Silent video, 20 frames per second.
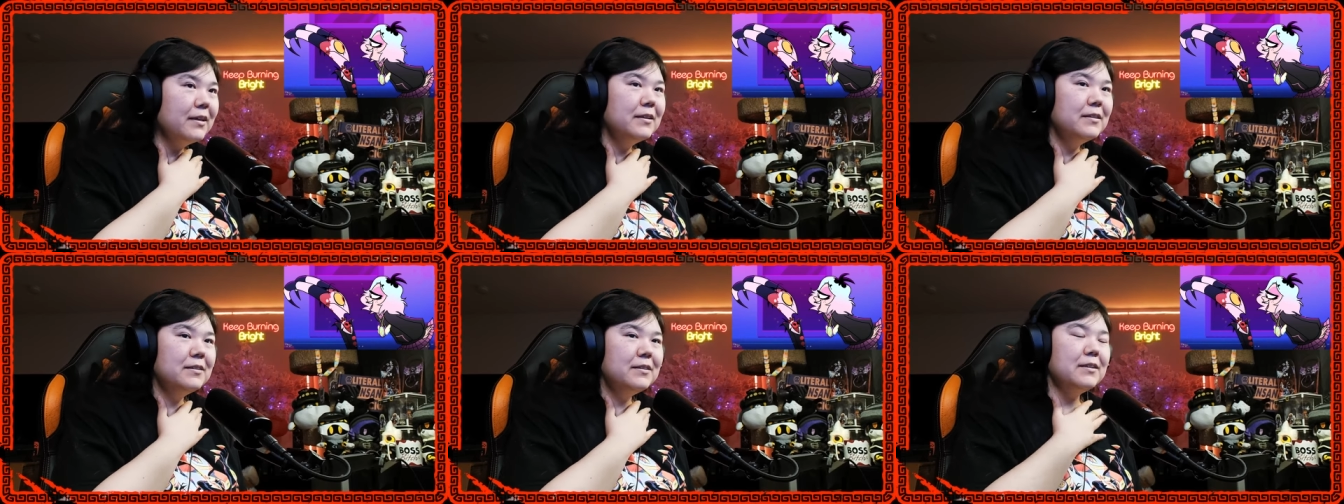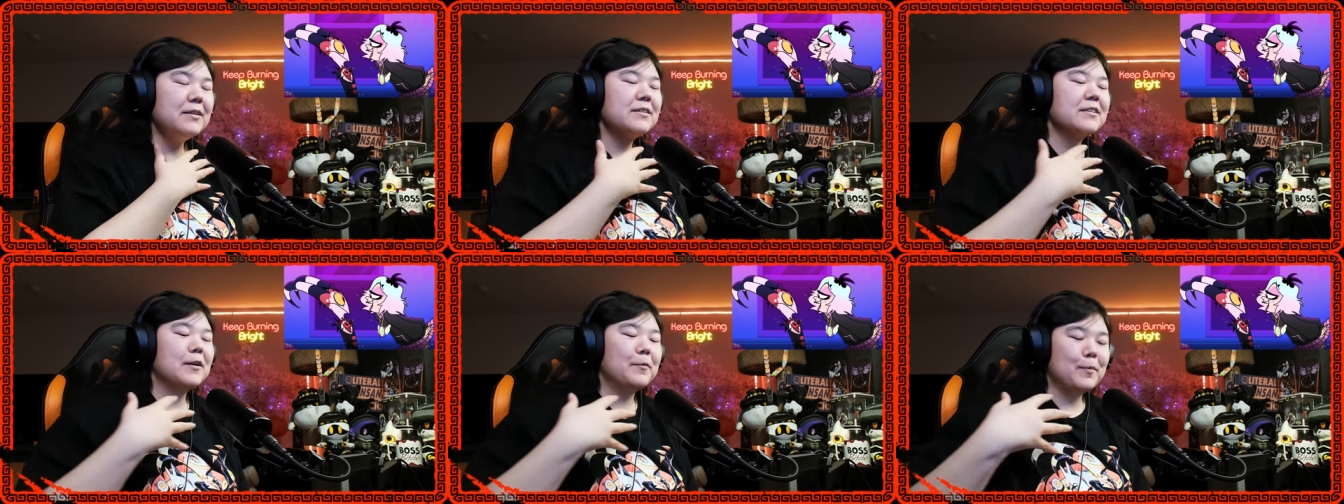
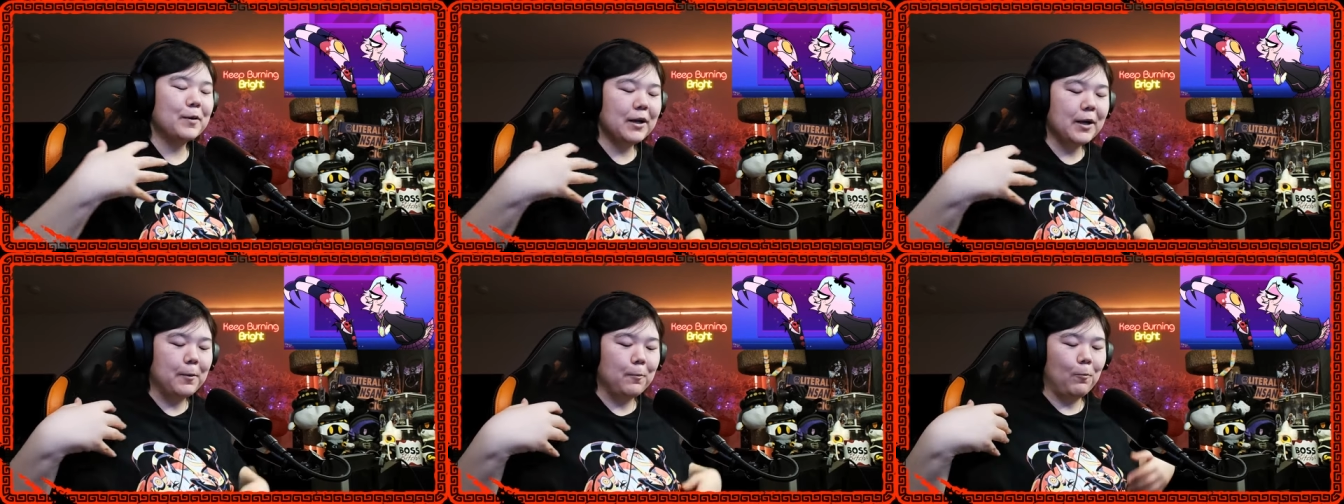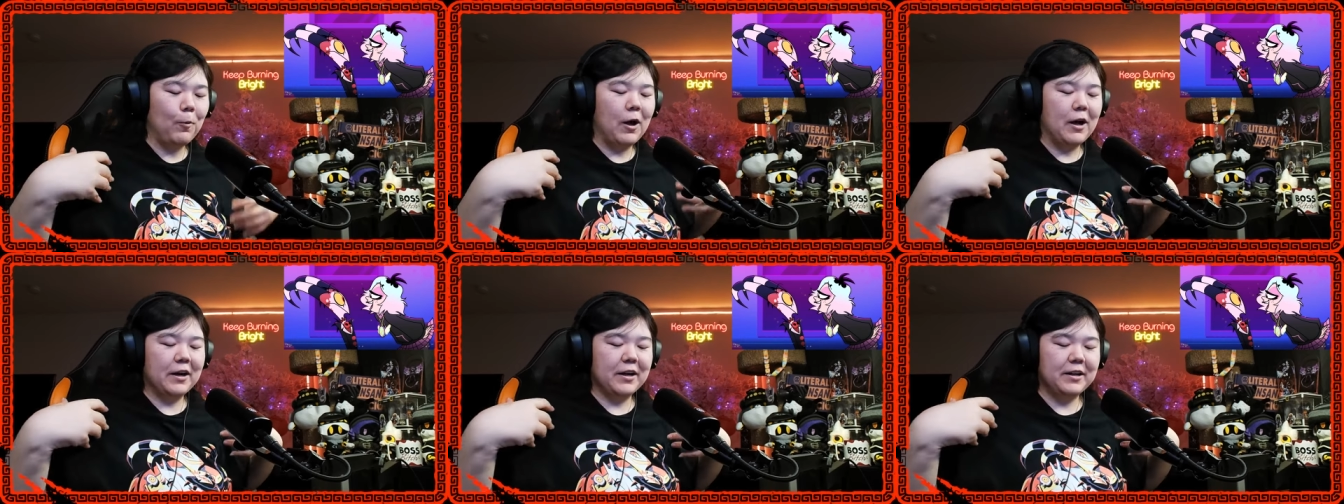see someone
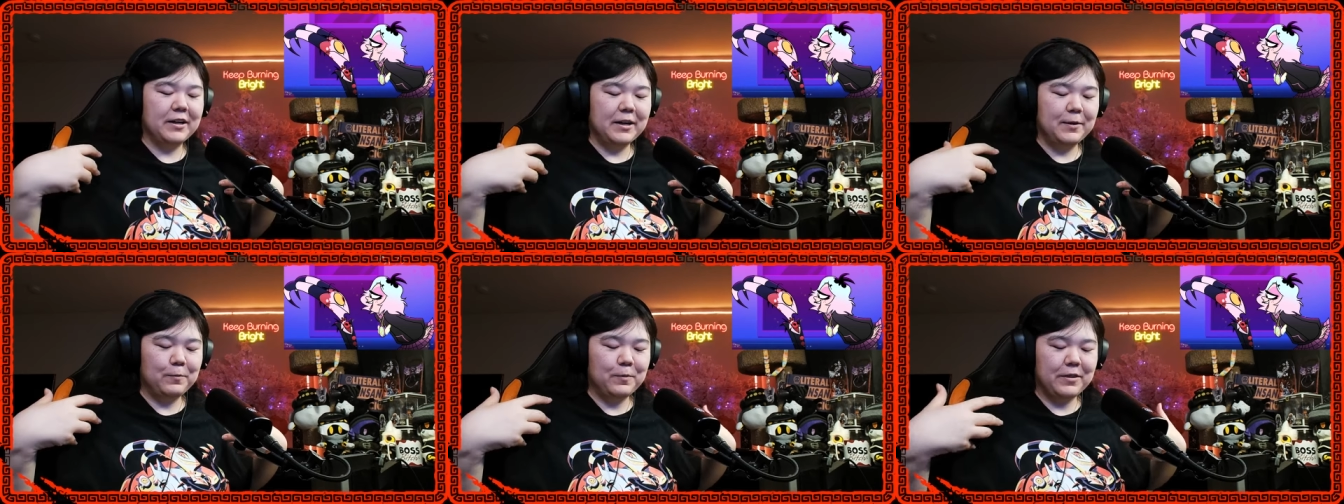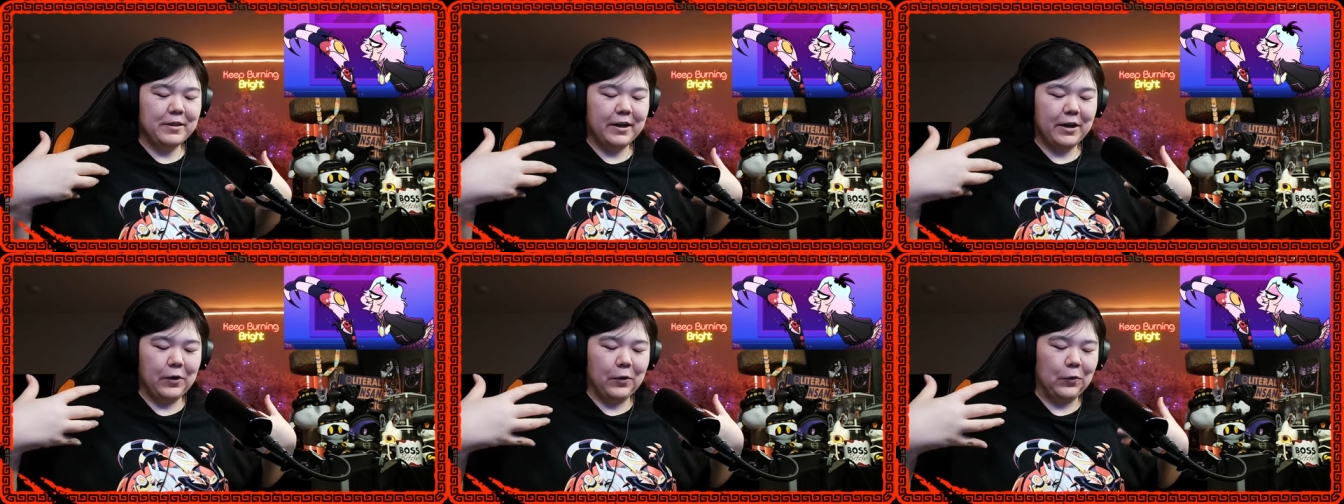come walking in
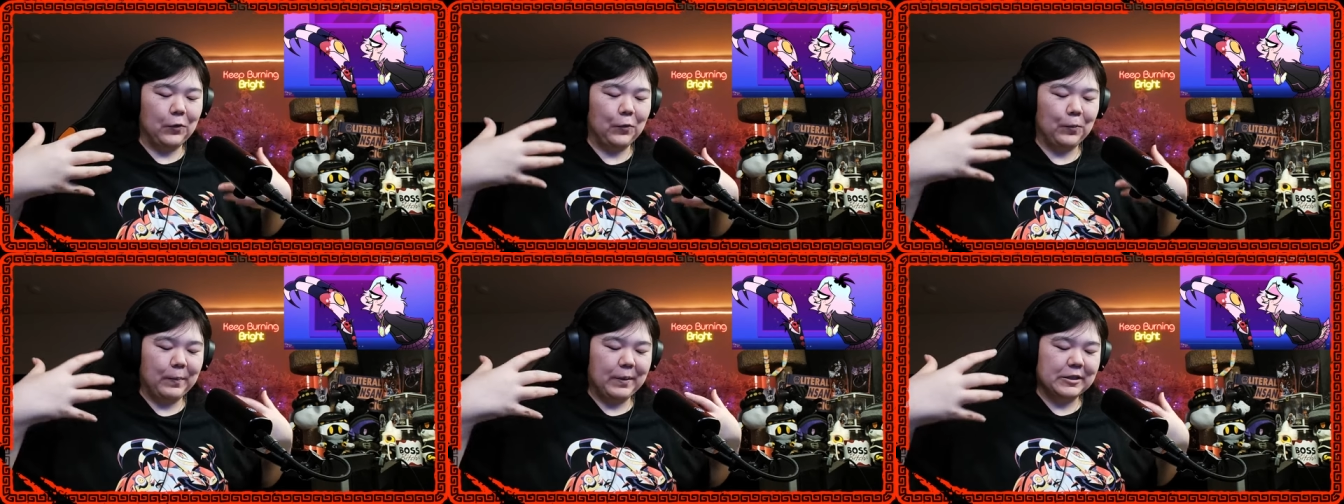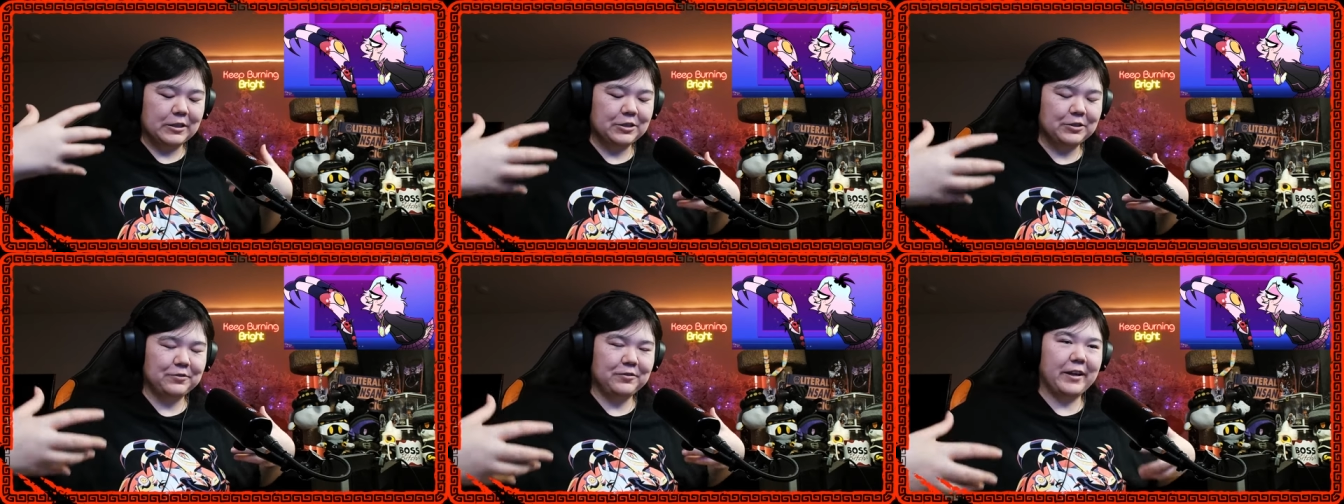with like a whole
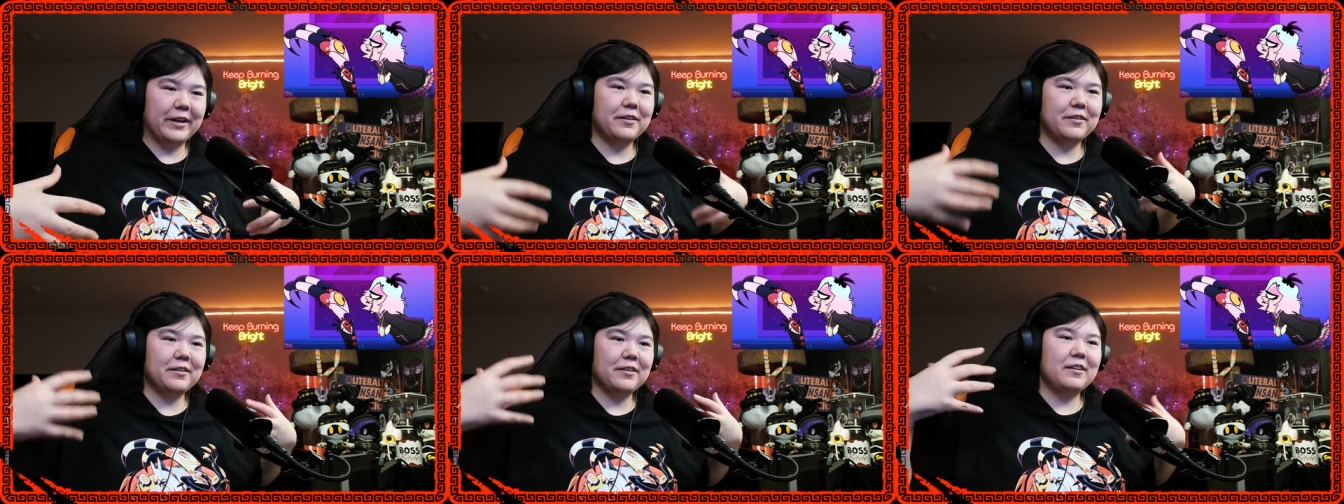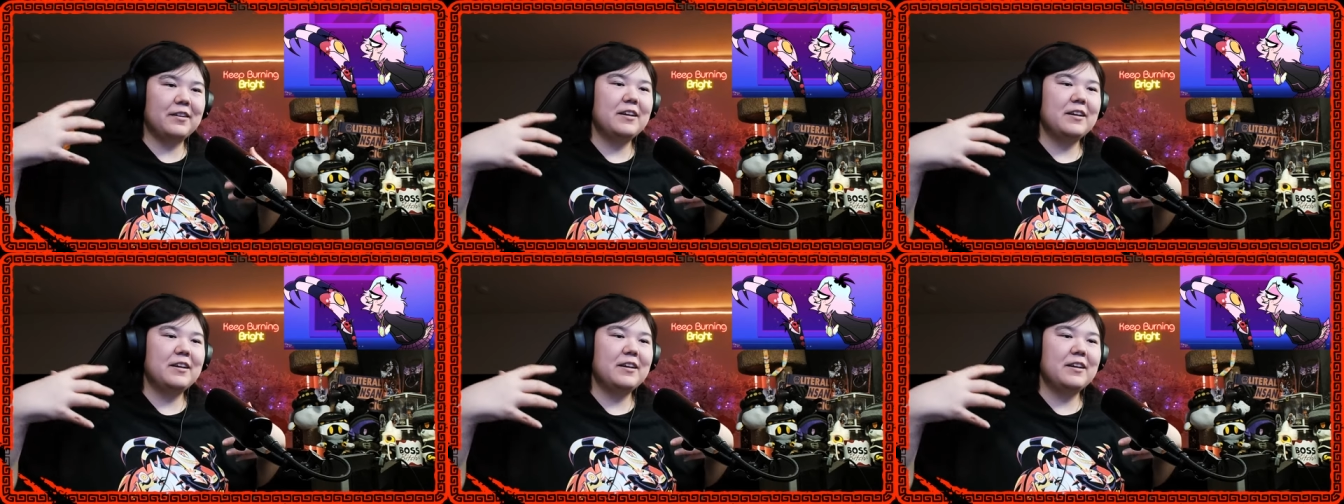bunch of like,